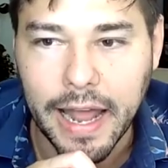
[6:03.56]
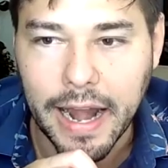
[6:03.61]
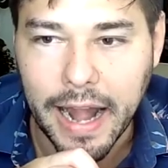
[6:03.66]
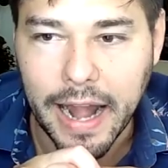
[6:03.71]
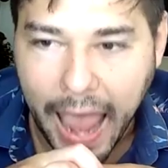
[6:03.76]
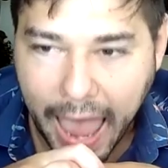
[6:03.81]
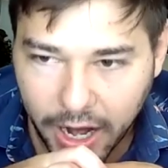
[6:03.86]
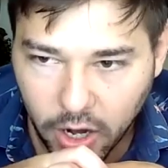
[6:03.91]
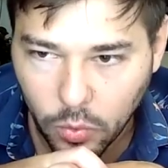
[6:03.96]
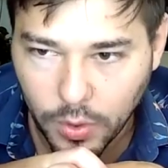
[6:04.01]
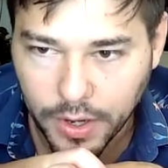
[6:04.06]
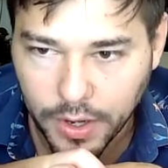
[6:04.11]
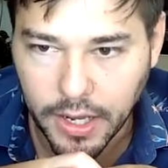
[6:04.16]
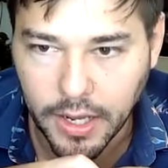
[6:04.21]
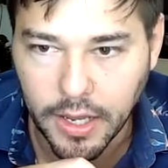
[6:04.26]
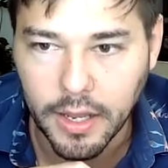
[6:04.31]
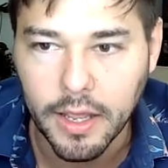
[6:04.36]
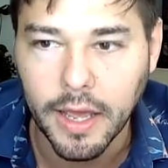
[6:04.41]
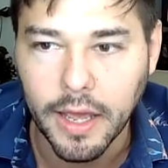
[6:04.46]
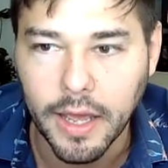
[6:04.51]
and
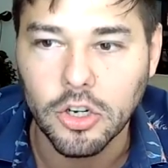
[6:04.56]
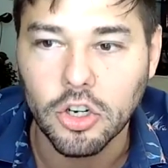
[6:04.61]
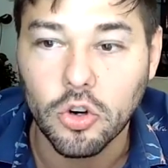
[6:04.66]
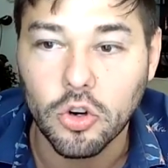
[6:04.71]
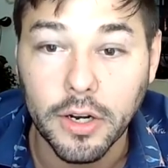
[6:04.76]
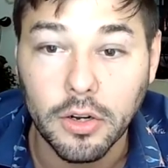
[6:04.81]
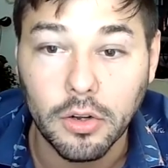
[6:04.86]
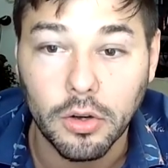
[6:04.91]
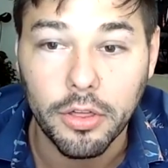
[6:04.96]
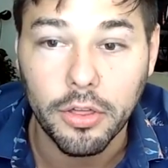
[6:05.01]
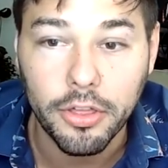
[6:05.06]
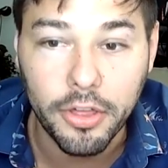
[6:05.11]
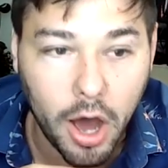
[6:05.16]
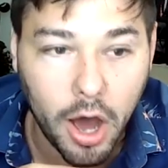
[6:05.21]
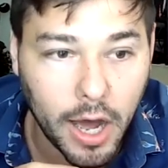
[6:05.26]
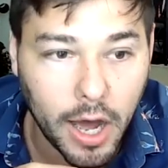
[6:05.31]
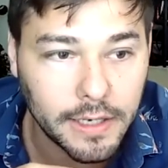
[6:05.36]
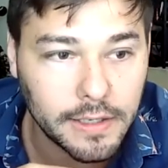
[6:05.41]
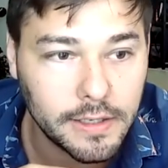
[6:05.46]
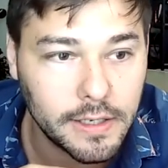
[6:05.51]
equity and critical
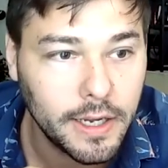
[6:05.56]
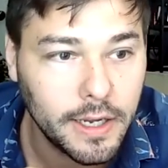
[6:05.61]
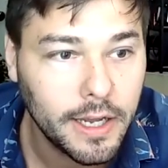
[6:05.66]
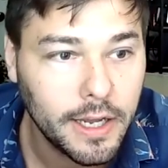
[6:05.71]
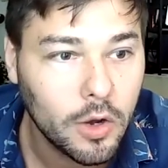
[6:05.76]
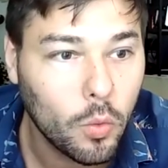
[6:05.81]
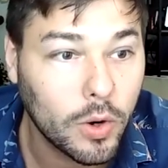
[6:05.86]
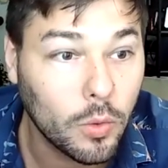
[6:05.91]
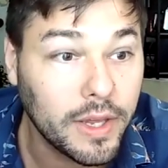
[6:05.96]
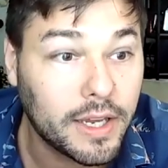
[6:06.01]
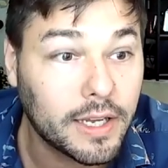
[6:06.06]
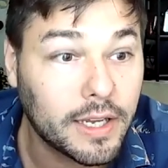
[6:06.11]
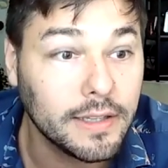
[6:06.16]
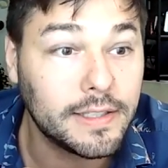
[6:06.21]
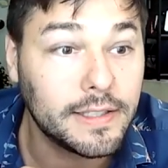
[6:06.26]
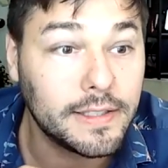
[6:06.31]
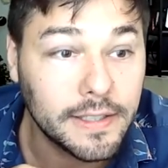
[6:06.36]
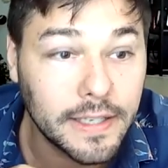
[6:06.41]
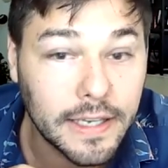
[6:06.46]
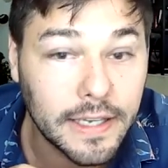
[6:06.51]
thought when we
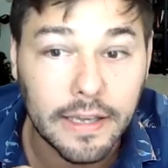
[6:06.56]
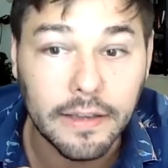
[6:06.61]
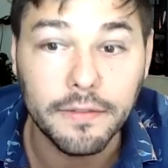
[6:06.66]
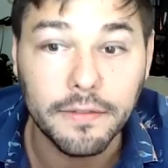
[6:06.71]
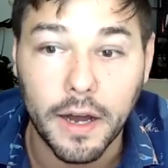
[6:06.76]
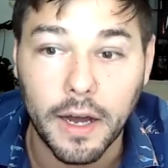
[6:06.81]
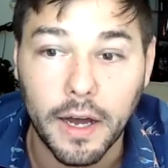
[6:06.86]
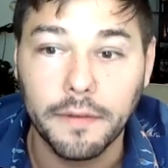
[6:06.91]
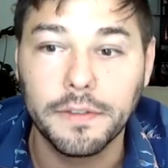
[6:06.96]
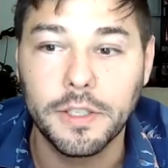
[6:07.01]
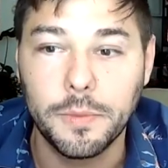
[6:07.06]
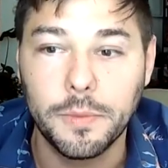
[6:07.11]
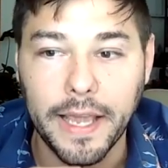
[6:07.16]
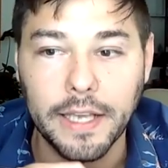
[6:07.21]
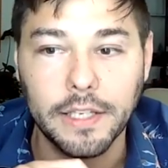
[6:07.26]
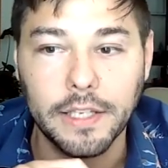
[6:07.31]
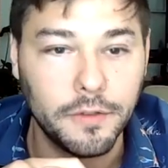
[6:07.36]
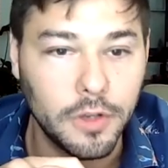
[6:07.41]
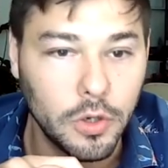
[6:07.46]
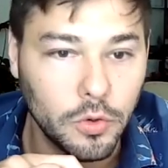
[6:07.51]
conceive of
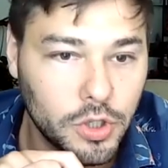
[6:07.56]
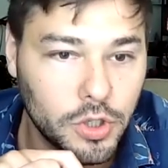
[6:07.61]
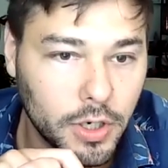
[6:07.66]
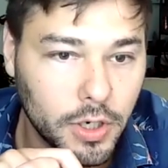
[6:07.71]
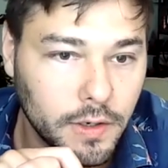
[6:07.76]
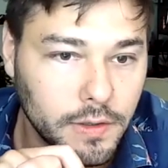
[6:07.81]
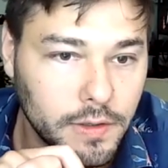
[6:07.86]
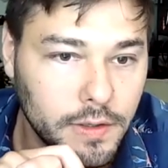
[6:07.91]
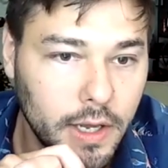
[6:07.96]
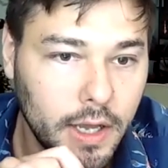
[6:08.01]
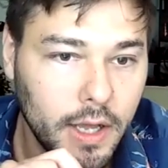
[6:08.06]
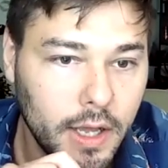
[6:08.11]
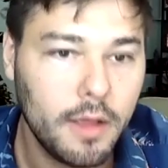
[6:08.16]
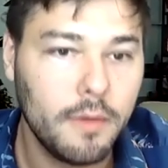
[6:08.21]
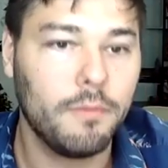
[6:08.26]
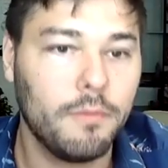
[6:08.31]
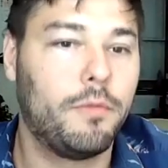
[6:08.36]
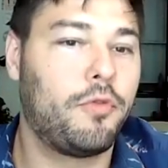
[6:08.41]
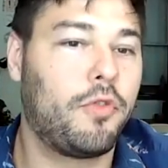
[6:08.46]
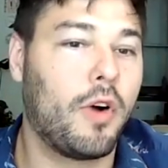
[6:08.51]
space futures
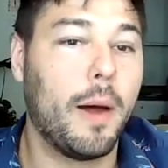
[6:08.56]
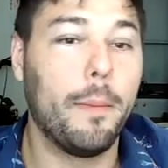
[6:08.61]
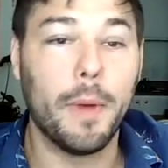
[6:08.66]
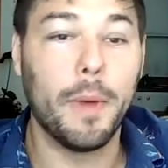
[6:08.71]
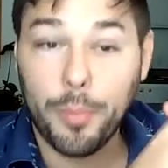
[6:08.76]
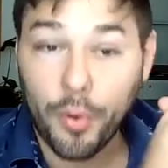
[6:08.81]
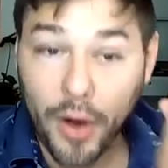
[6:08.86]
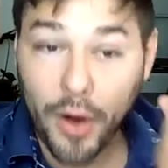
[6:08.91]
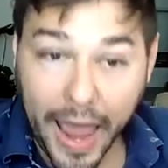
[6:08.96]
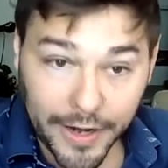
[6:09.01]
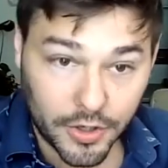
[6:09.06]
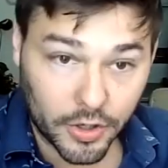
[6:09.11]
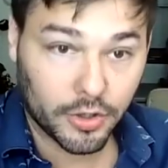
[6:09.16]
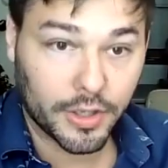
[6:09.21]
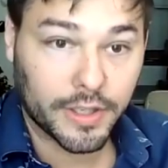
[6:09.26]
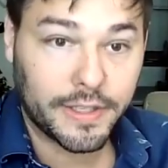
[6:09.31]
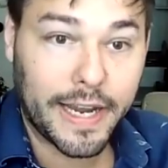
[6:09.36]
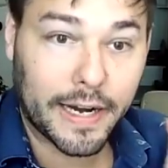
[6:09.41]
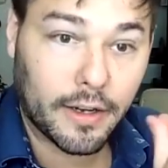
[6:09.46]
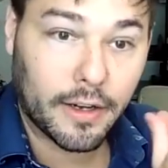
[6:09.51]
from a practical
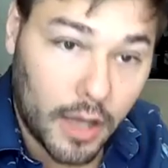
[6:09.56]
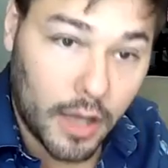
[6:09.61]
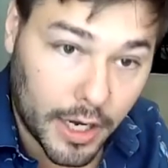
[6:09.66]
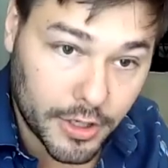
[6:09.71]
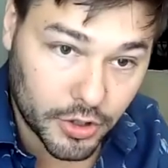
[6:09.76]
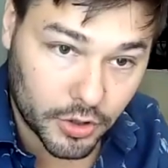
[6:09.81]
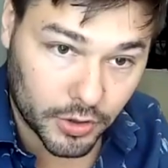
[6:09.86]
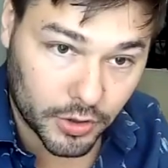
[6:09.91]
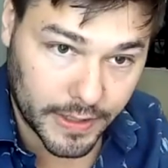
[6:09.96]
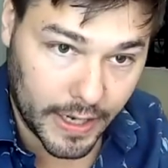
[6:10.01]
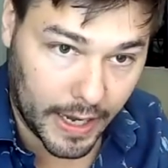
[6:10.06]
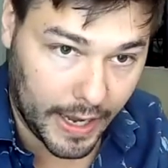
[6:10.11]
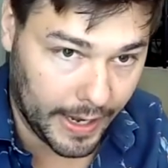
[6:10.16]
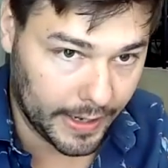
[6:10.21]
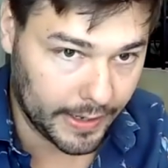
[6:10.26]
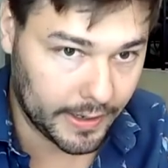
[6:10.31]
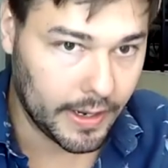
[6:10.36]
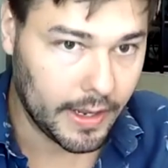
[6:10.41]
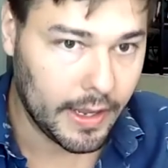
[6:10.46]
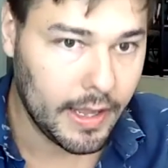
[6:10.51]
and technological
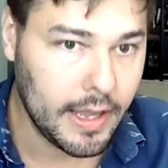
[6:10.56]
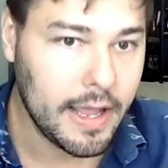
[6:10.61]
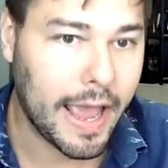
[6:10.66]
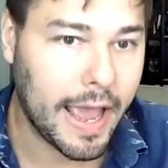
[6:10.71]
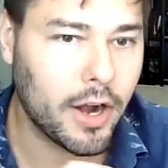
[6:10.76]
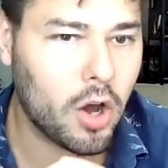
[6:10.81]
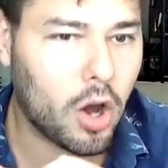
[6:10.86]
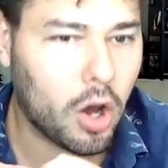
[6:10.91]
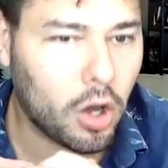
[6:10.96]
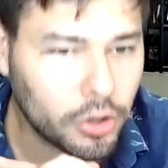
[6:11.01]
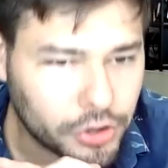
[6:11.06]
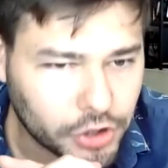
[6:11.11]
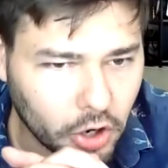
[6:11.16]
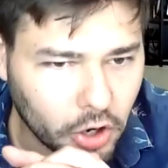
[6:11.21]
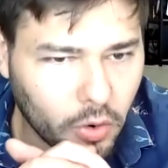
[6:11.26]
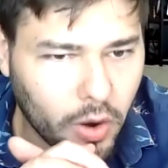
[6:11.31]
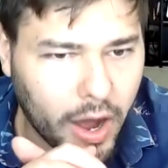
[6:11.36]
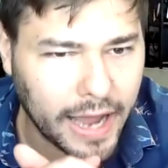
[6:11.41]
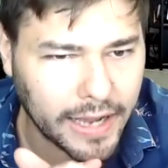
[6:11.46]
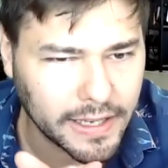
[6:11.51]
side. And
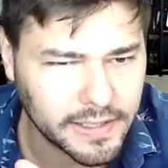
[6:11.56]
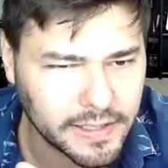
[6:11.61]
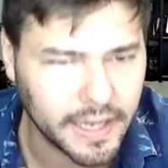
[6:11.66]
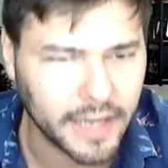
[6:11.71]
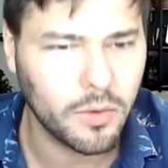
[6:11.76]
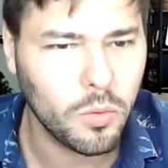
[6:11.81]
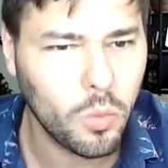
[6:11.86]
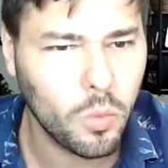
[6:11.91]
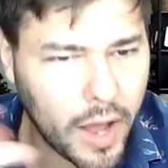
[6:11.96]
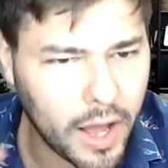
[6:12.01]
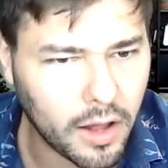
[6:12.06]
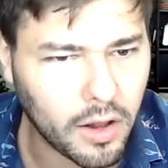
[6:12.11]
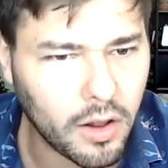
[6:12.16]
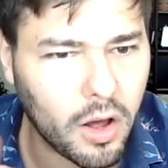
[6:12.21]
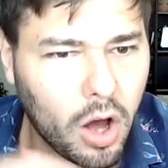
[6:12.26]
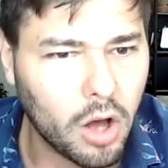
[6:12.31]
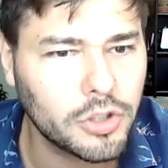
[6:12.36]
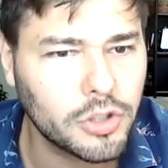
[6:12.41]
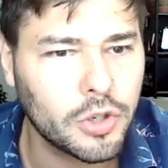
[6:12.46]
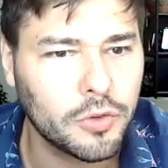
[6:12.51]
also, I said, well,
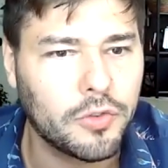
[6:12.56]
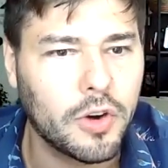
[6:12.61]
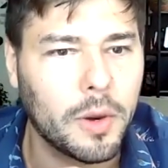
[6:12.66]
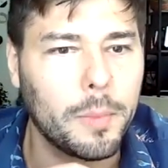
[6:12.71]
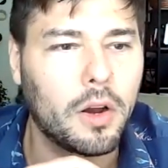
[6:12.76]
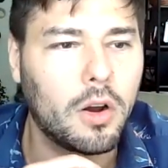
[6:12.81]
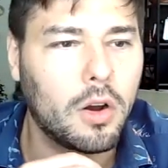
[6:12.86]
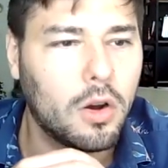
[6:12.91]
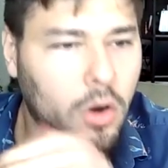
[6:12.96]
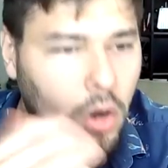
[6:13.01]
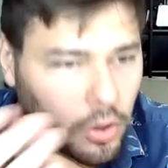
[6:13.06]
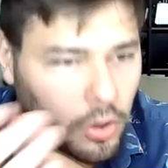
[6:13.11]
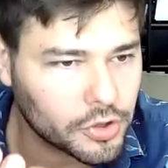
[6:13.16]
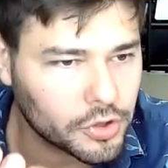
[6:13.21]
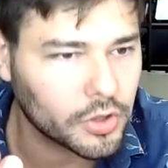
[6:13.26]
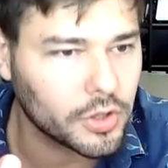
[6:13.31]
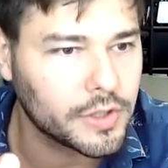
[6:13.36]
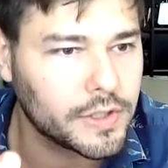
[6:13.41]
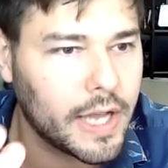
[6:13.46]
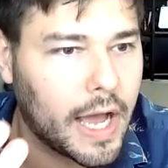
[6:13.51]
also from a
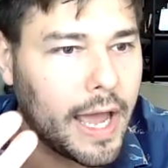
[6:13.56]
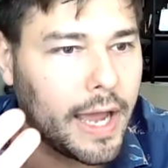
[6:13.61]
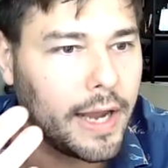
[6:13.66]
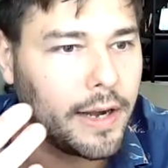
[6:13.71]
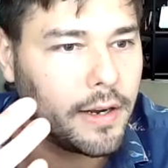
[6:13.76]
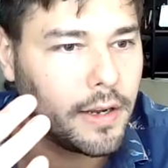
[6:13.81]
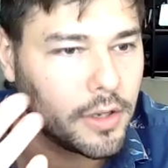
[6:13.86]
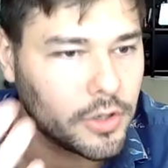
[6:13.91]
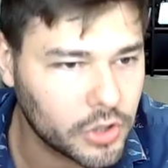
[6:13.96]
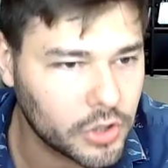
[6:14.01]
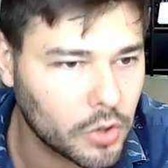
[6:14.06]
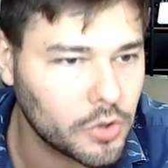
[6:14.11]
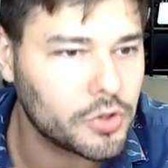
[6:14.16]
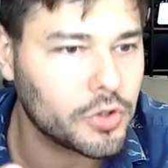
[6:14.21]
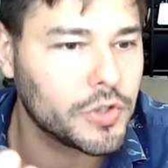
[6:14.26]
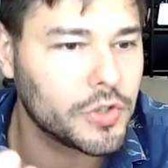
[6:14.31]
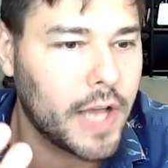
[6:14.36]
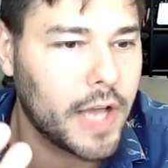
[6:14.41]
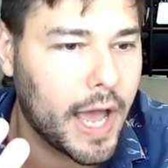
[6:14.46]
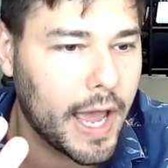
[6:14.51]
cultural side, a social
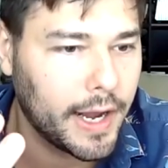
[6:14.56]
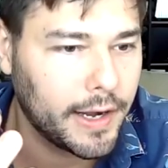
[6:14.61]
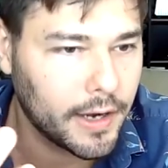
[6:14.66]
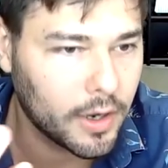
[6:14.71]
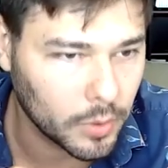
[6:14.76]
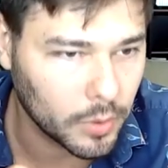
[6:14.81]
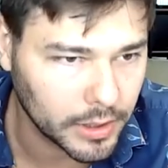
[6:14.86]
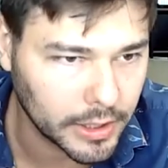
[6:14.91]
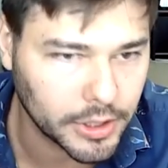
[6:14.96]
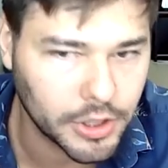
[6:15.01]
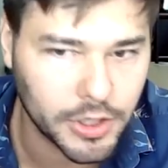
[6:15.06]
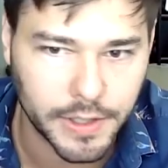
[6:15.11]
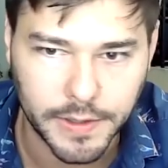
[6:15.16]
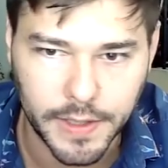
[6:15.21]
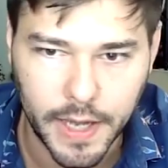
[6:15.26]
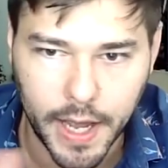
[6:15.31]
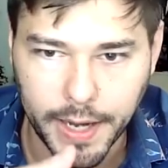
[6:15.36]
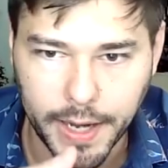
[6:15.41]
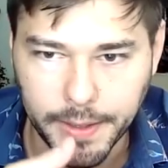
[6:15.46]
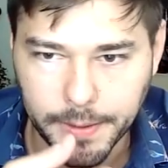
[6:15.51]
side, a religious
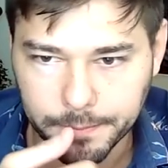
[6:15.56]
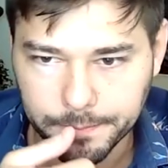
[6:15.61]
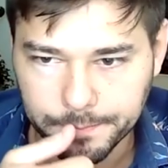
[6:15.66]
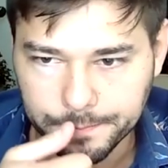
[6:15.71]
side.